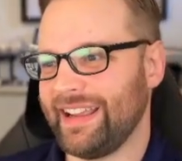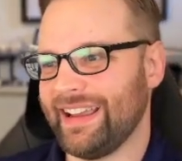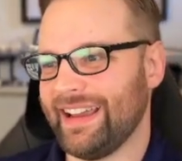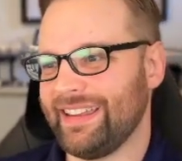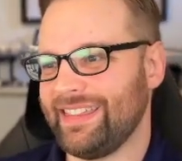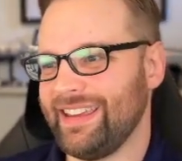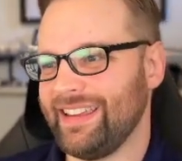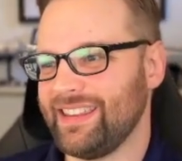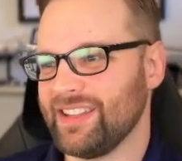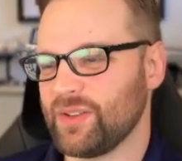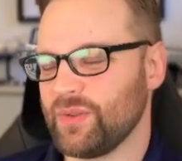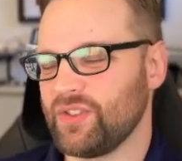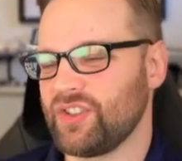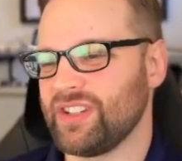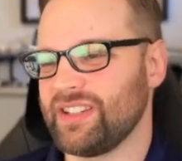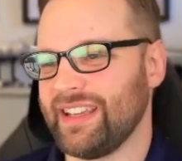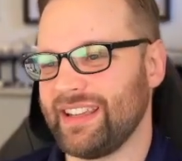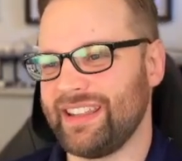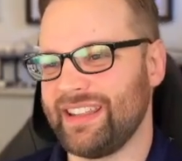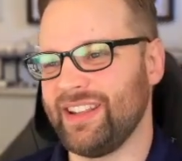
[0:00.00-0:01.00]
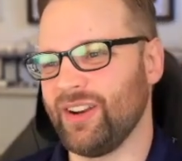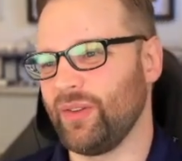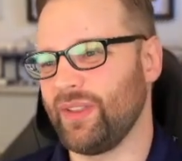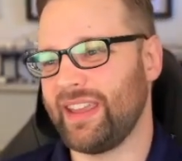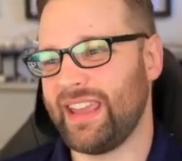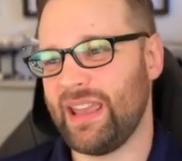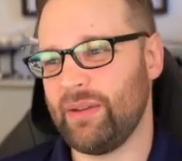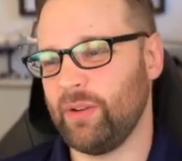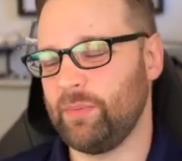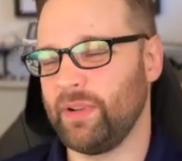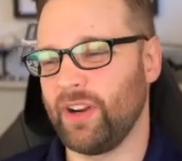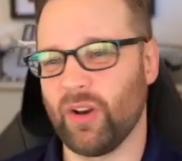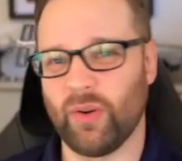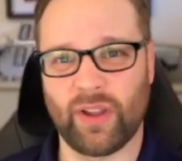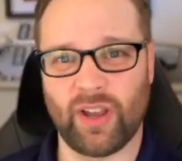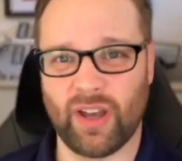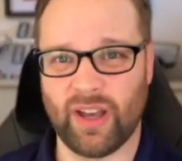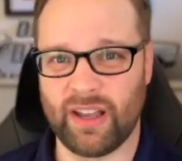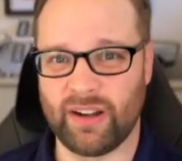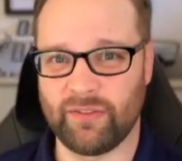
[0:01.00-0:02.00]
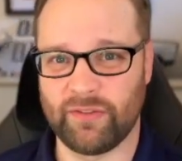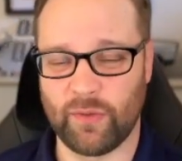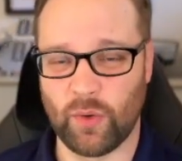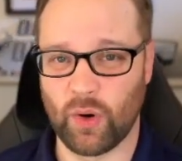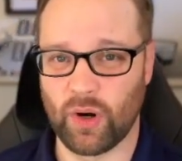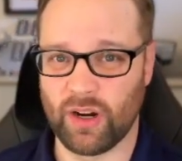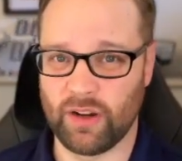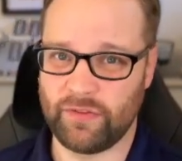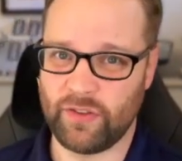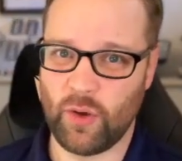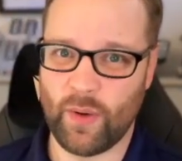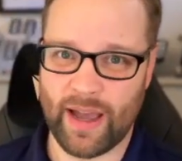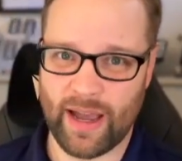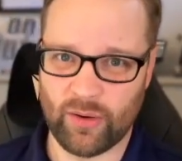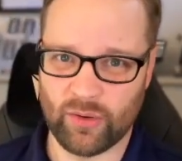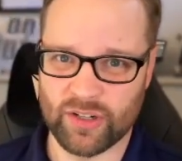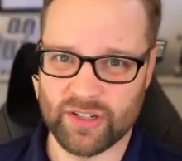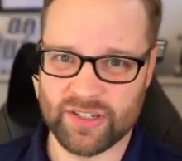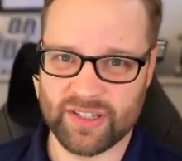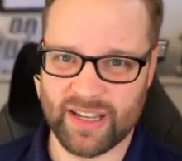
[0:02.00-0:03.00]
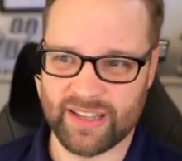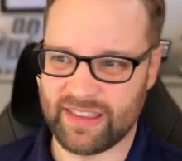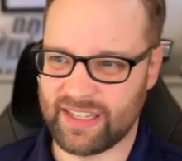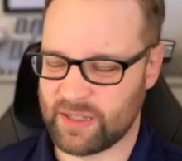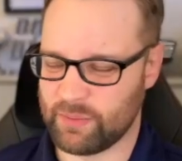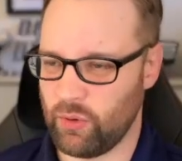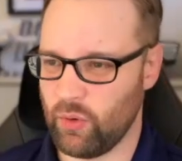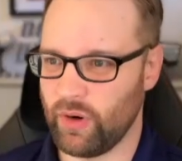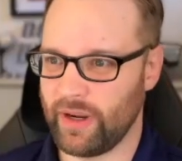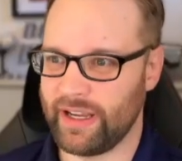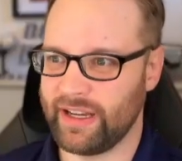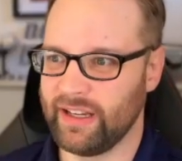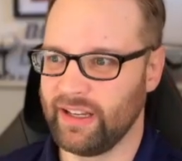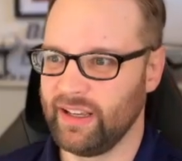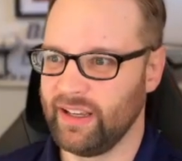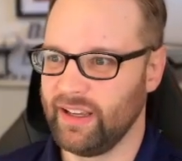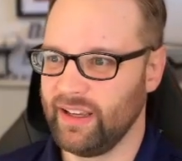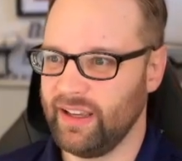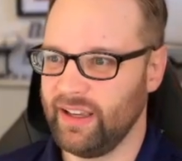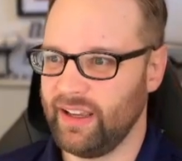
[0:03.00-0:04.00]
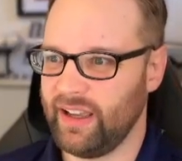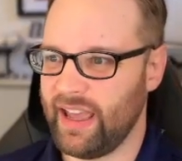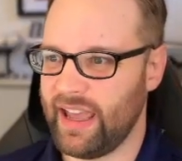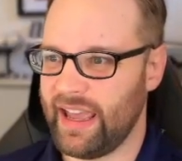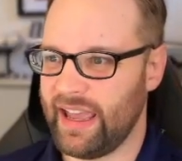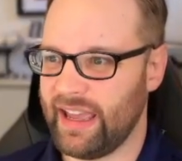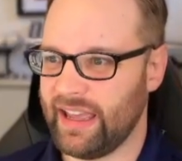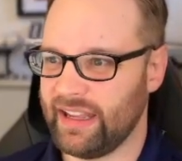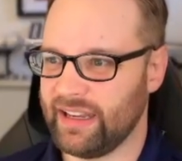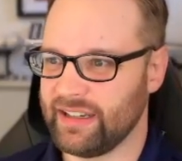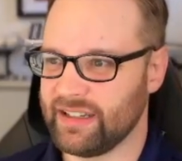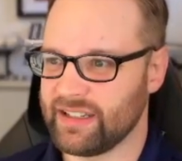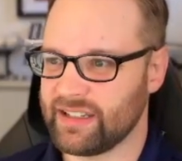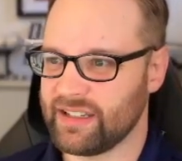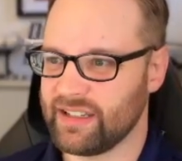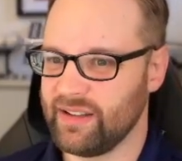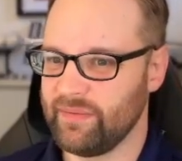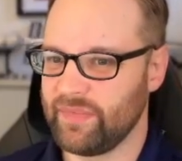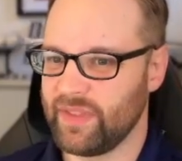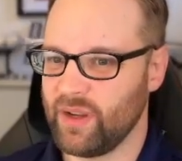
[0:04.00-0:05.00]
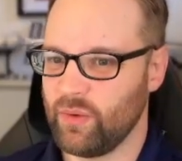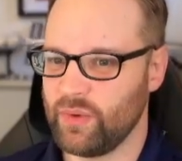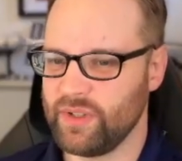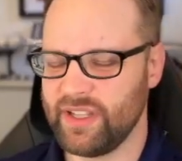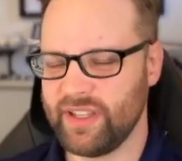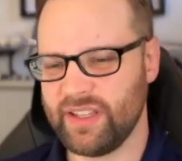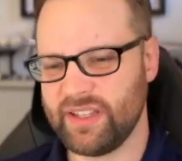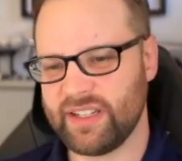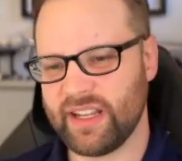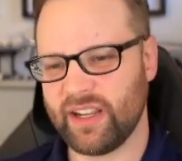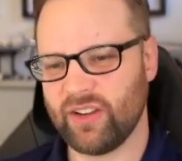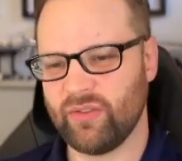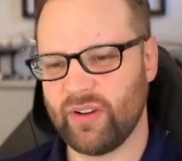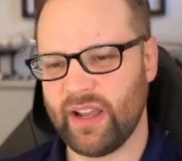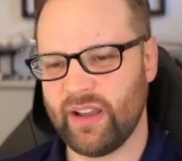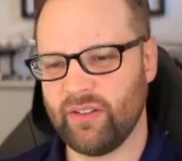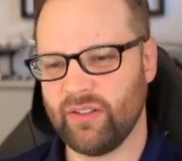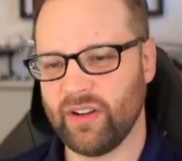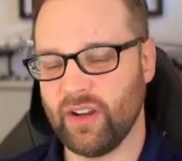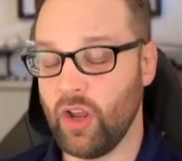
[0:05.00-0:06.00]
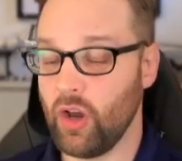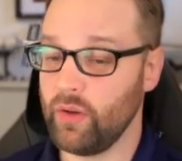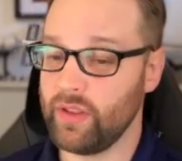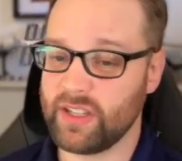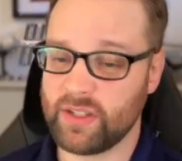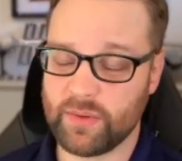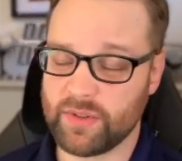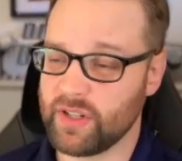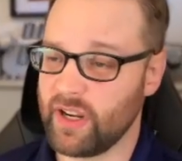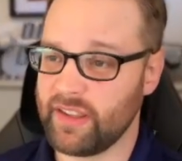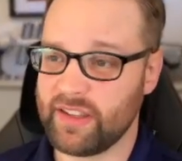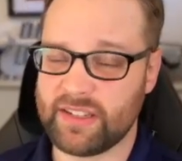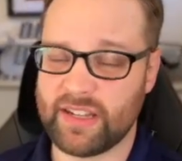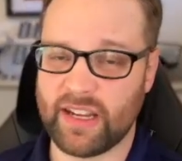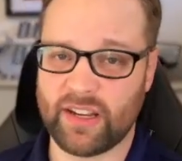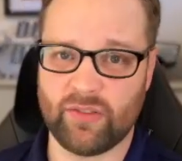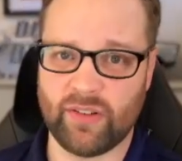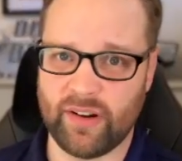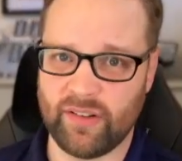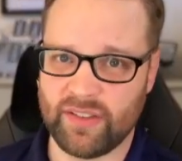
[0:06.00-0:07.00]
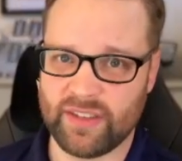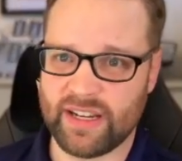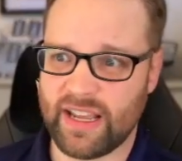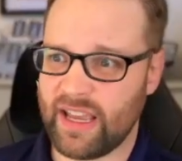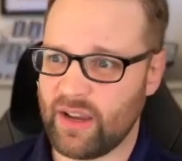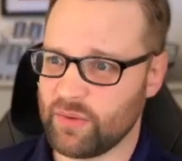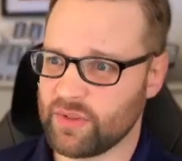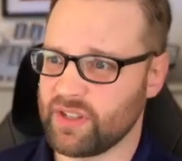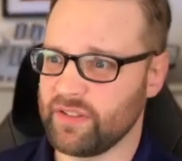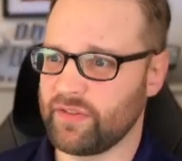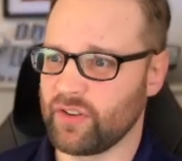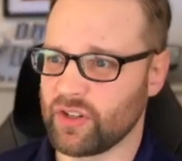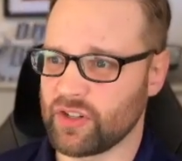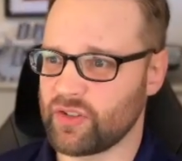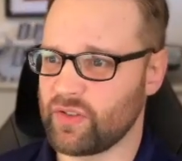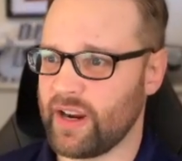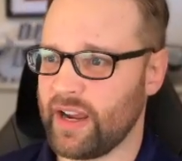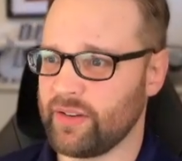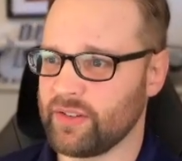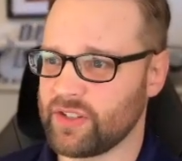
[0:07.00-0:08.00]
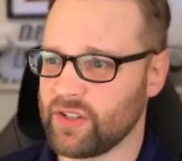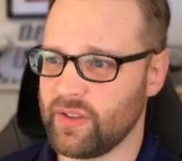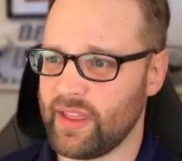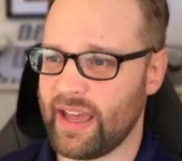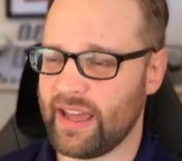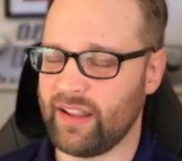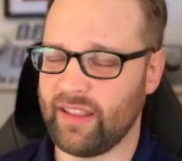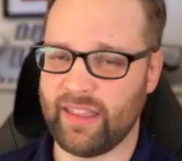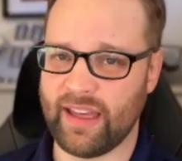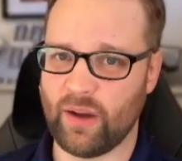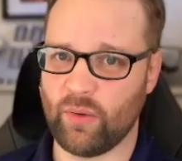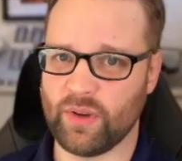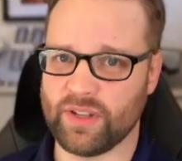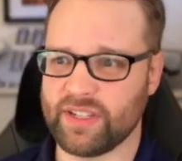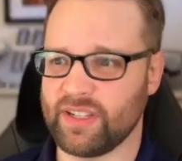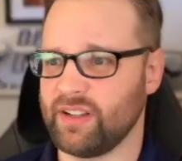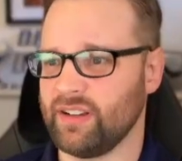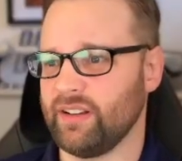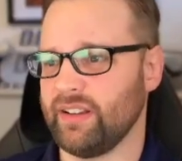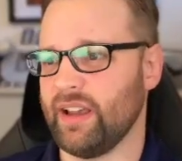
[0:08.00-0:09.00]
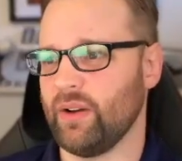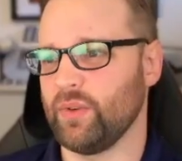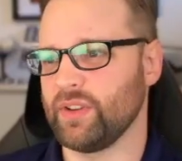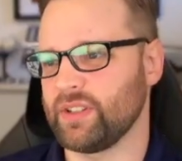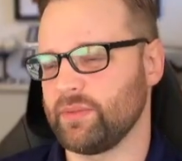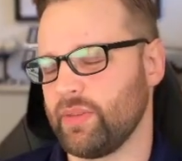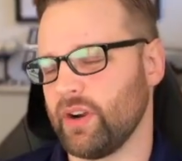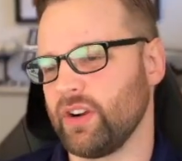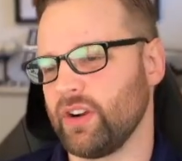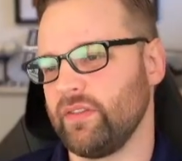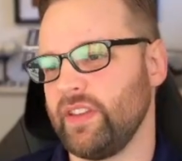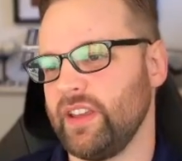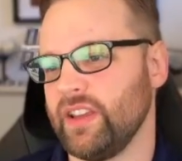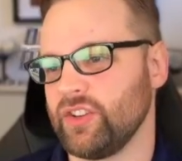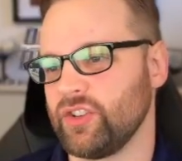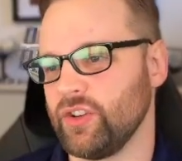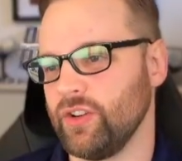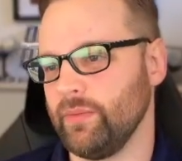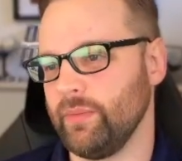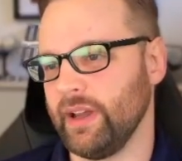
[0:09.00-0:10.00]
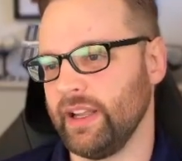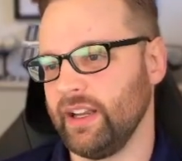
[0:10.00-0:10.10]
this was just like, the game had been going on for a few hours at this point, and was it the second round? No, this was not the second round of the day. It was the first round. So that wasn't part of the issue. But